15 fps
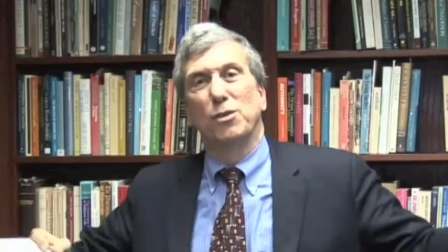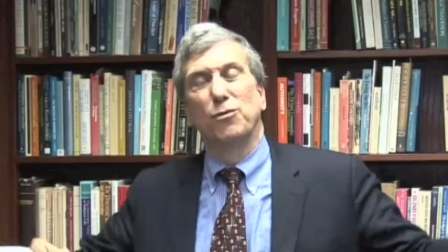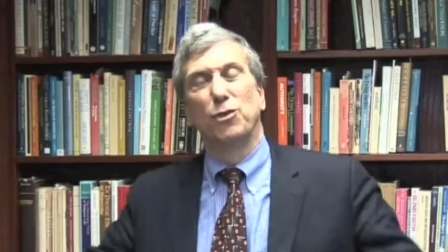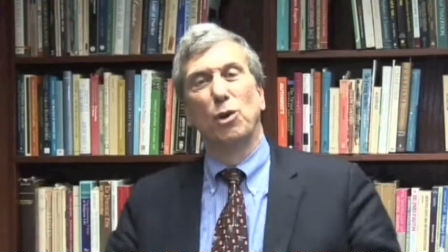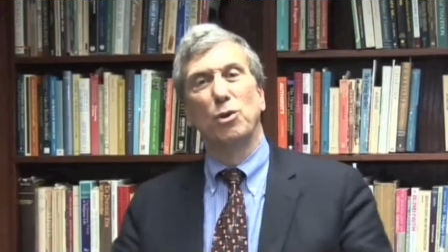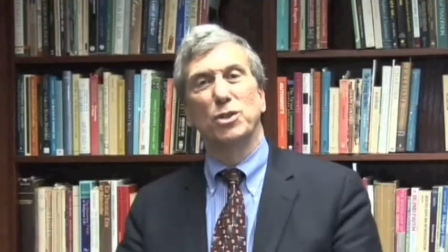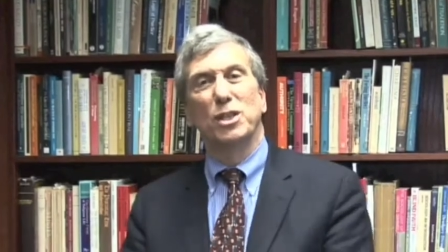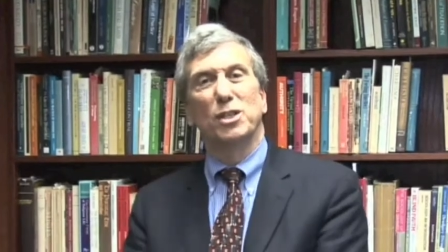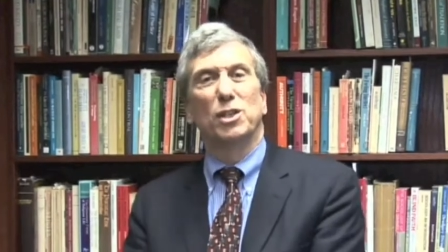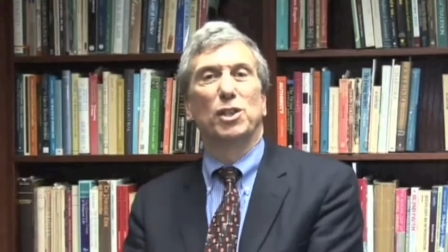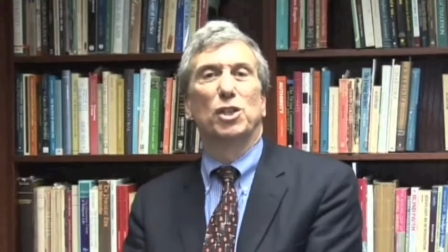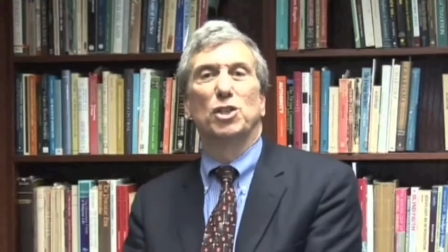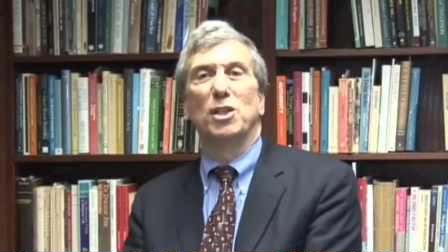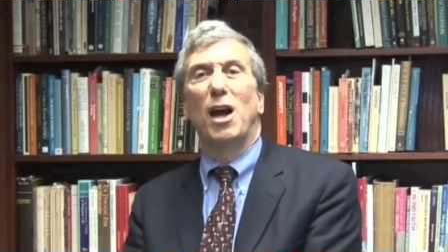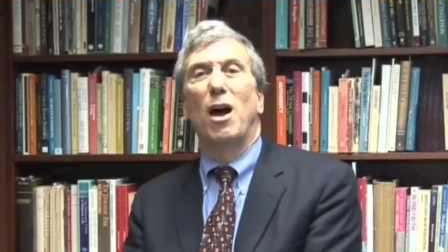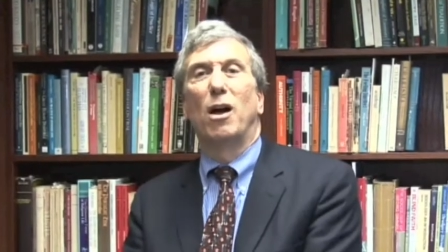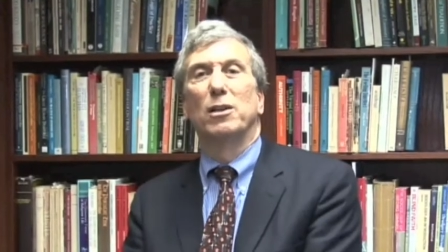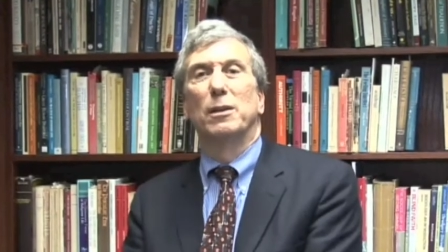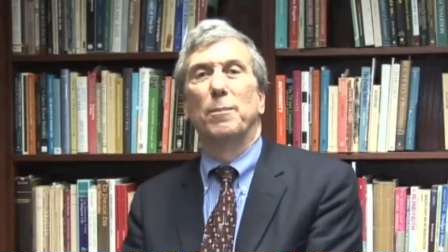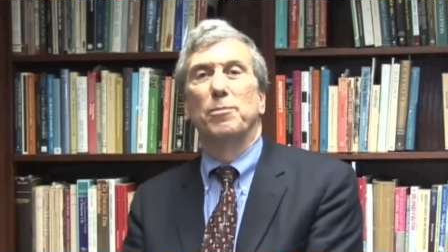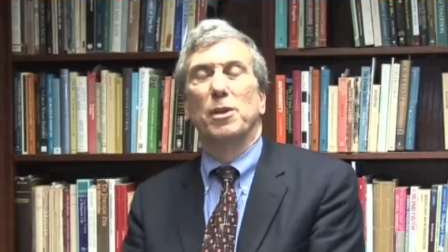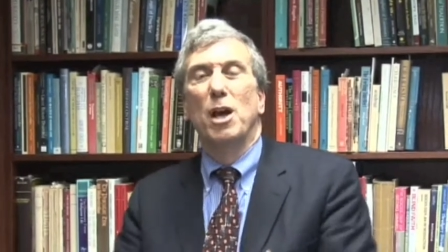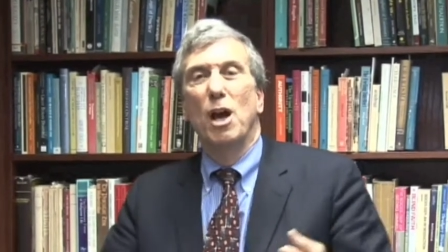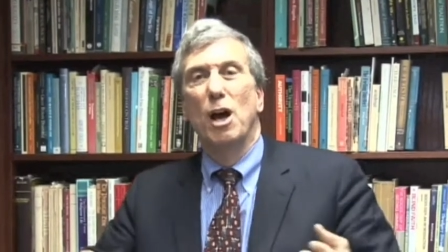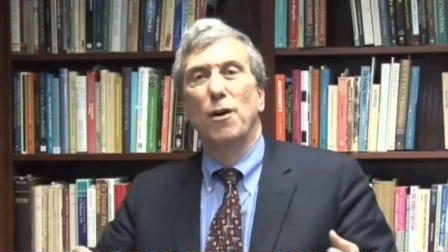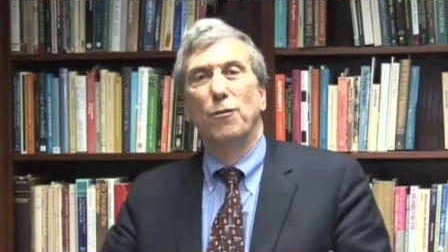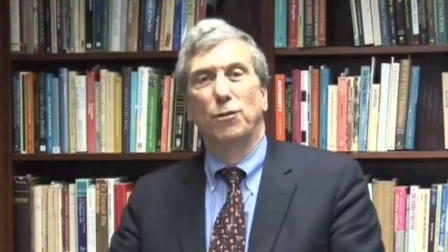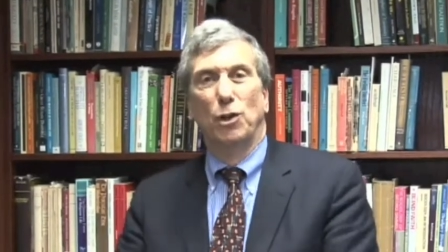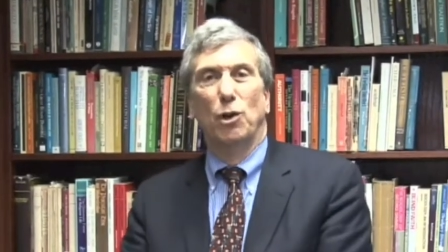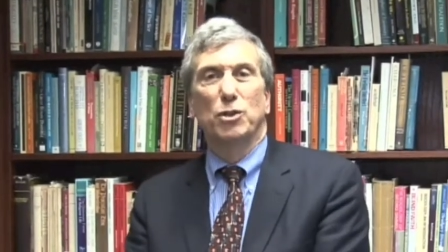flows into the child
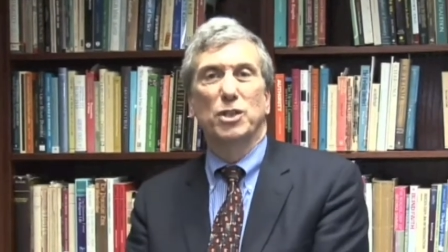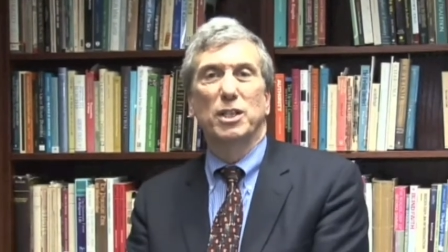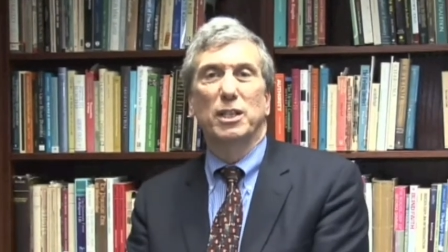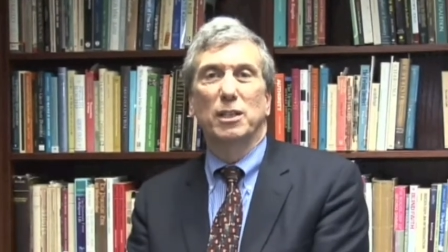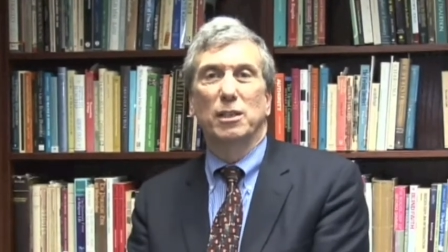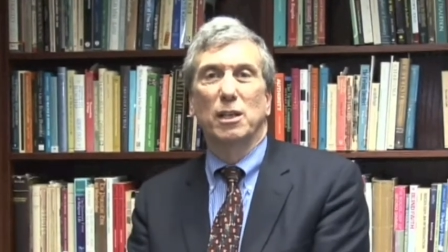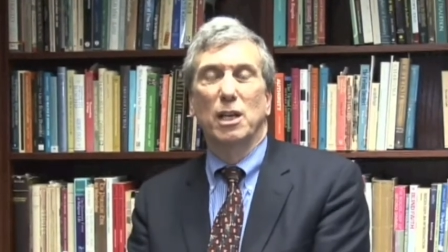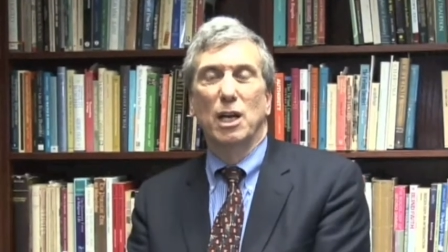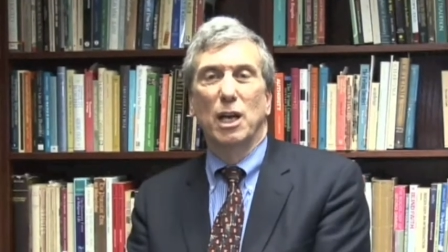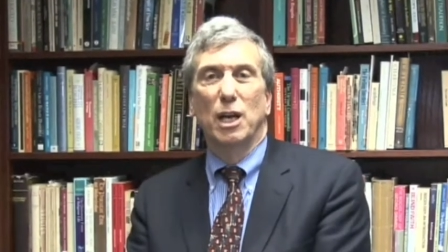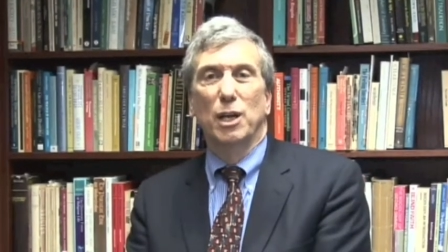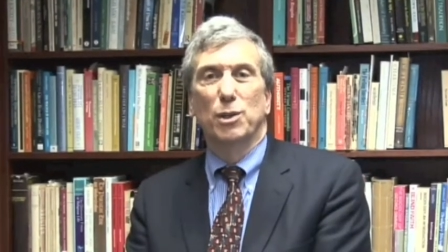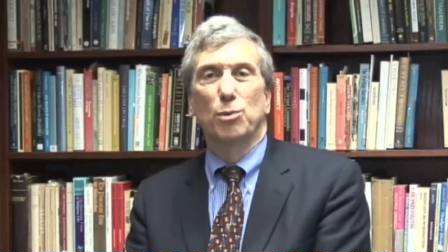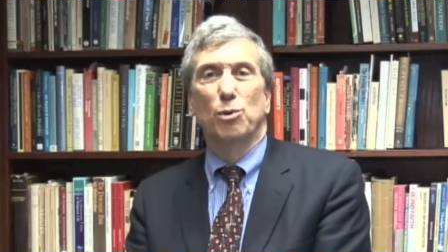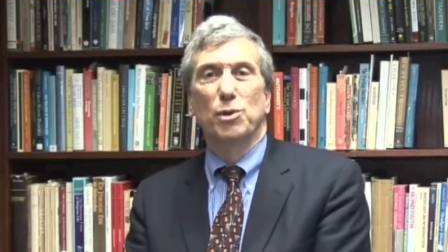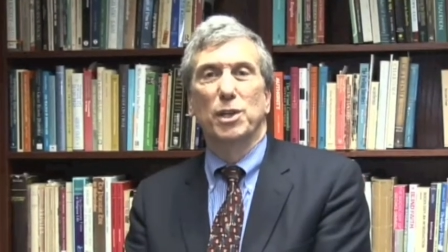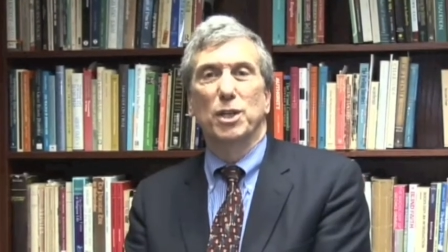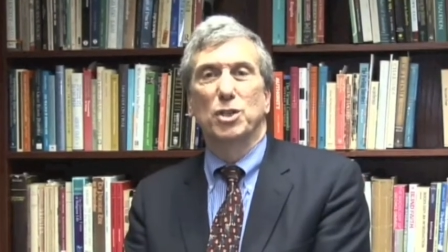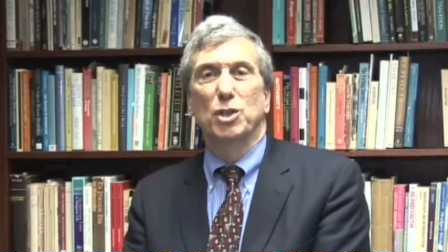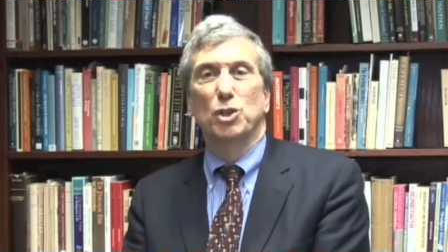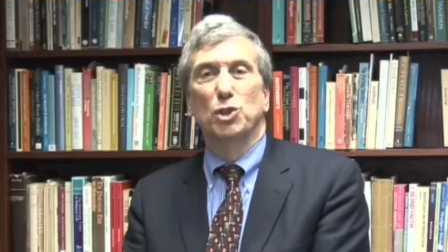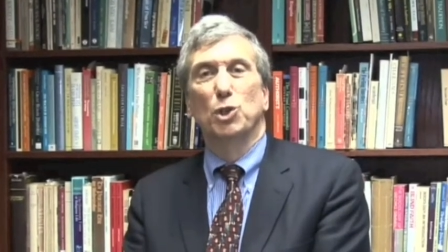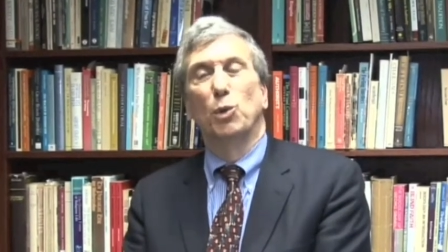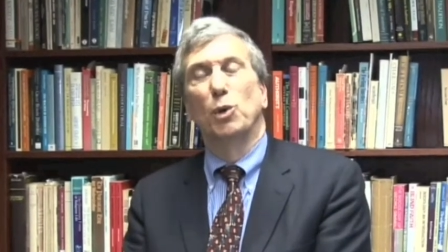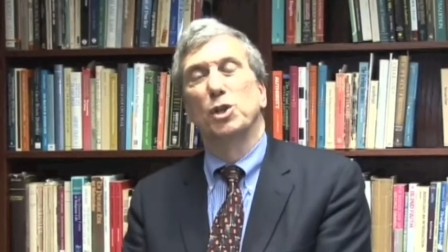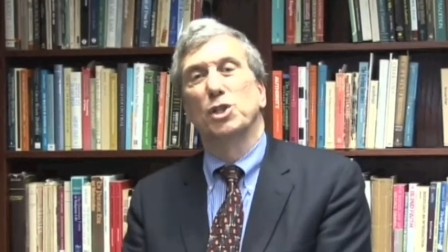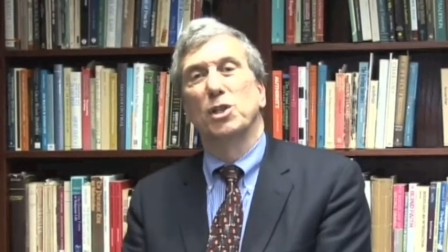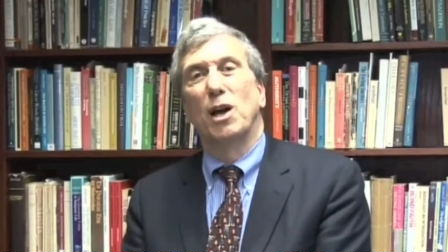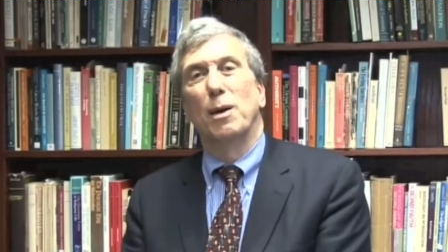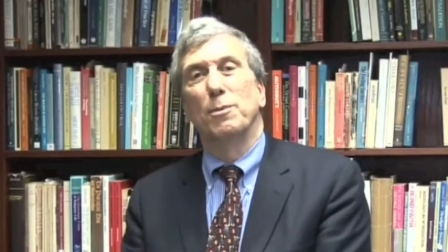flows in through this Jewish
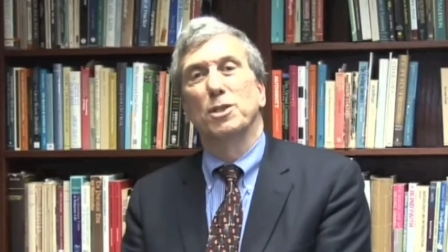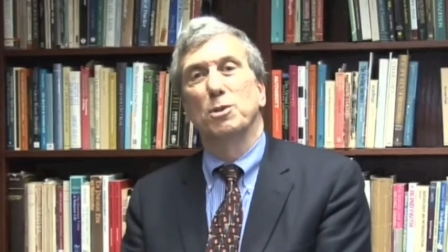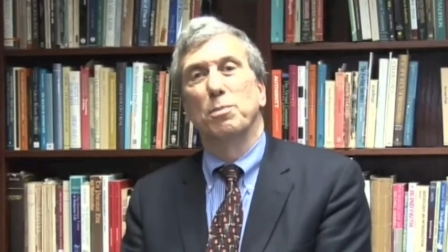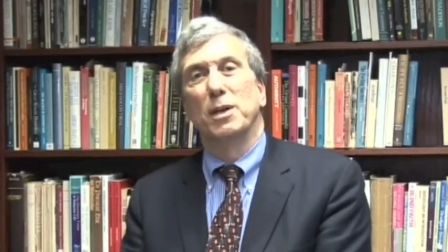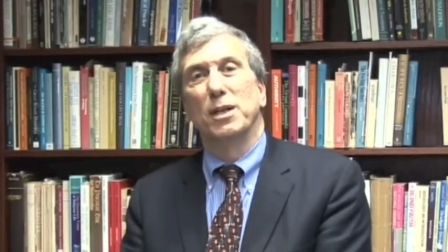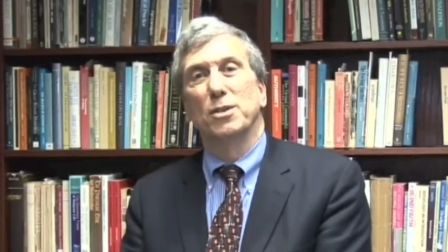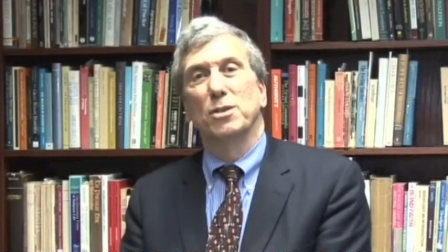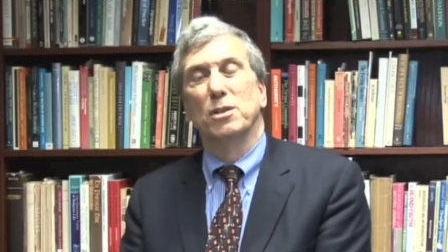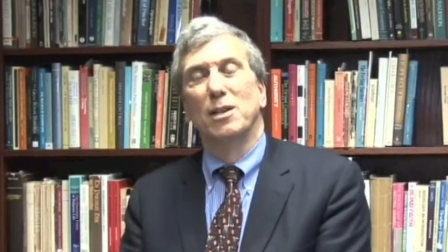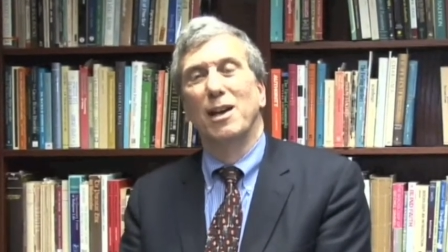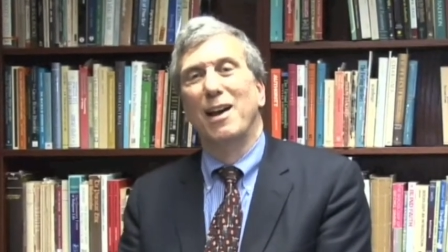time and space.